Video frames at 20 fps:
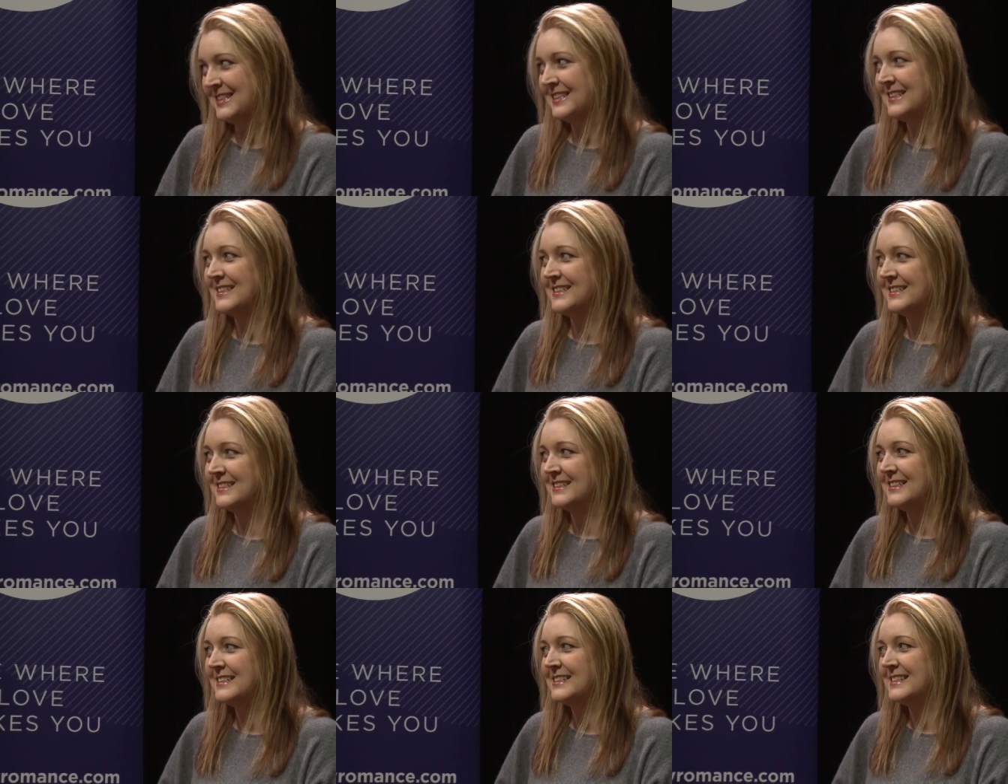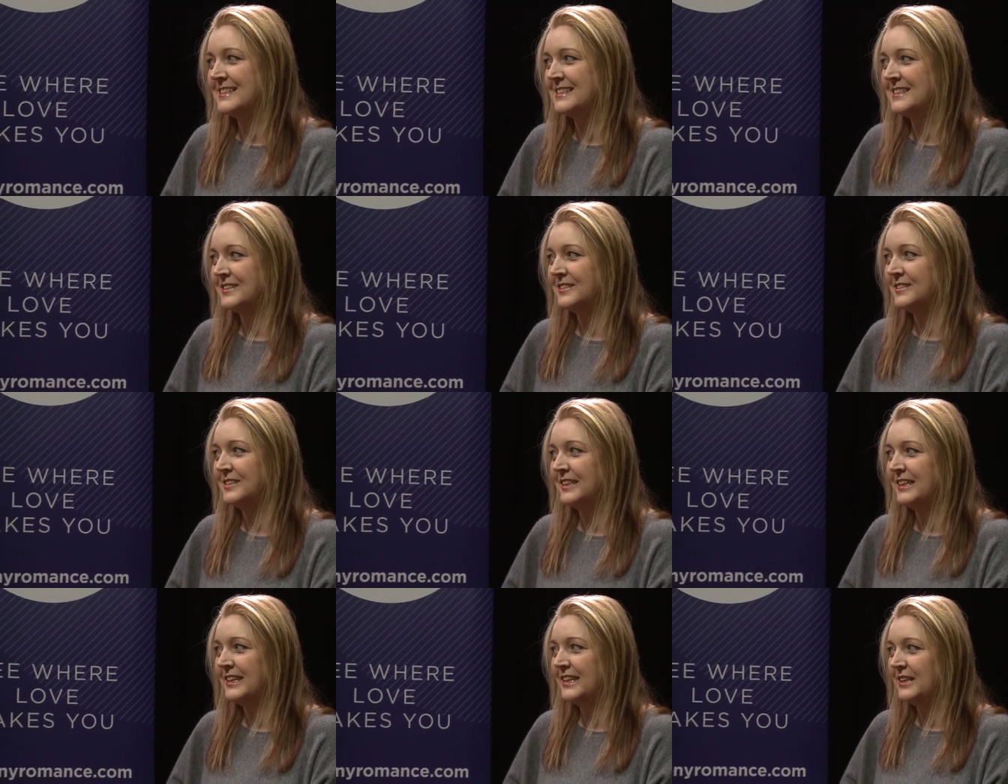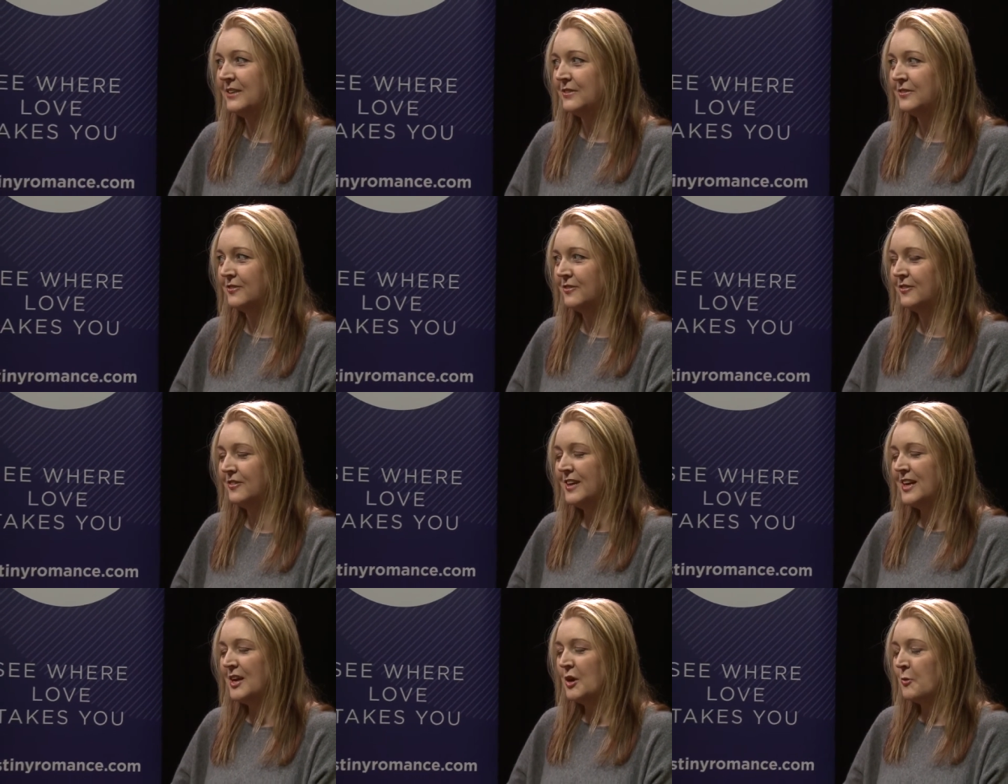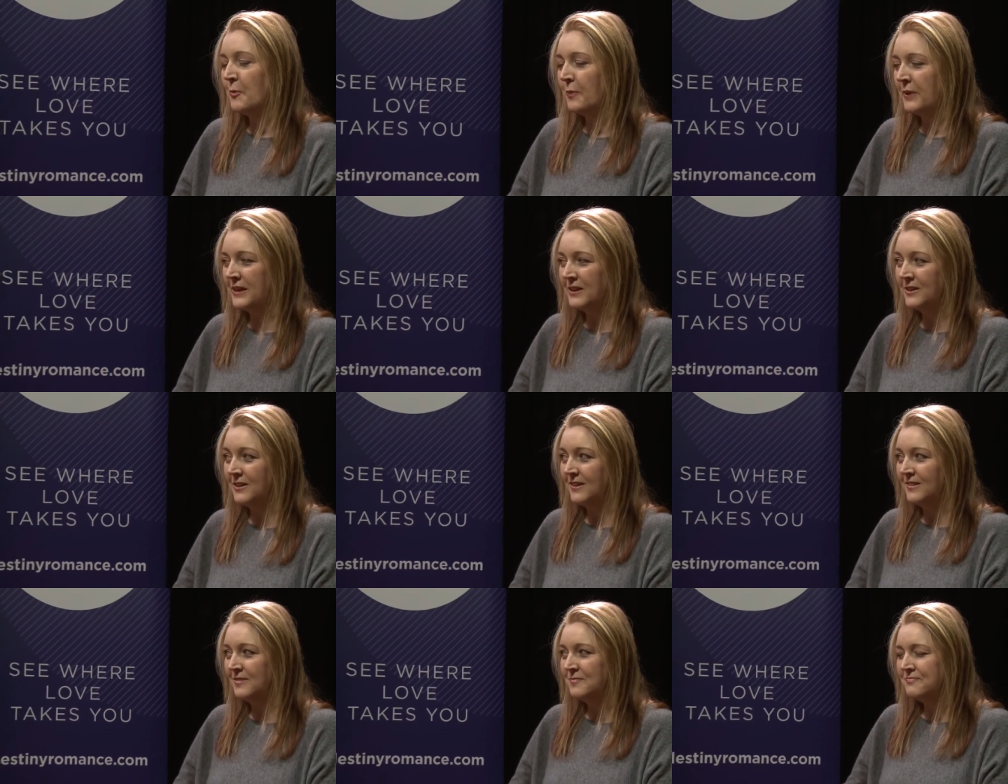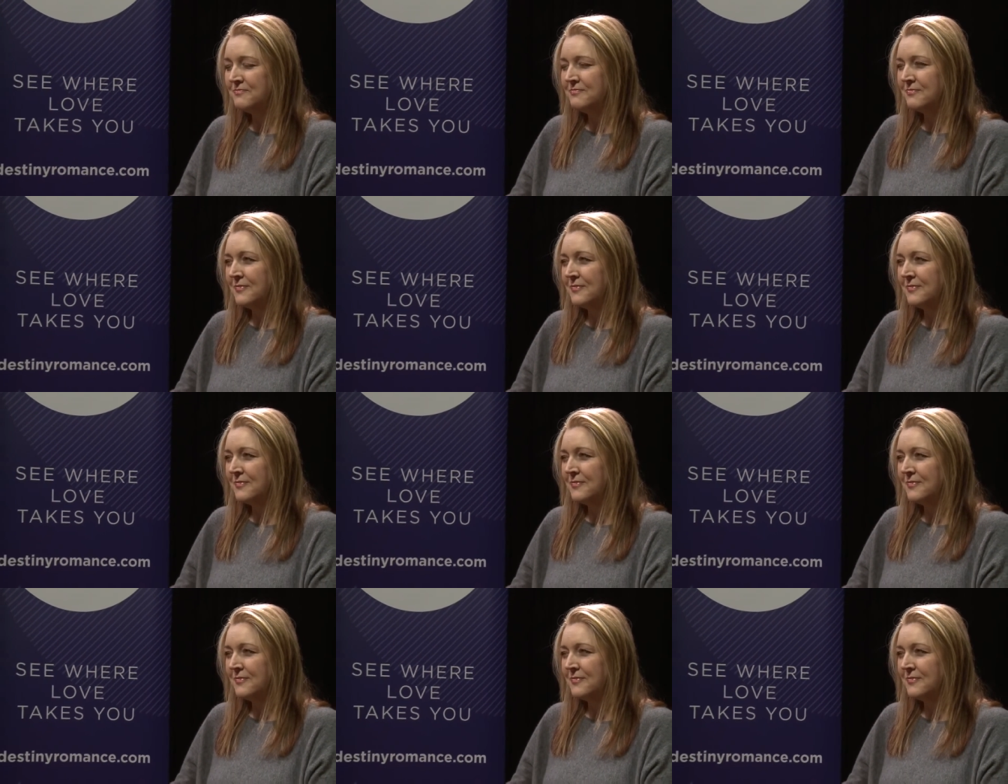She doesn't necessarily give Belle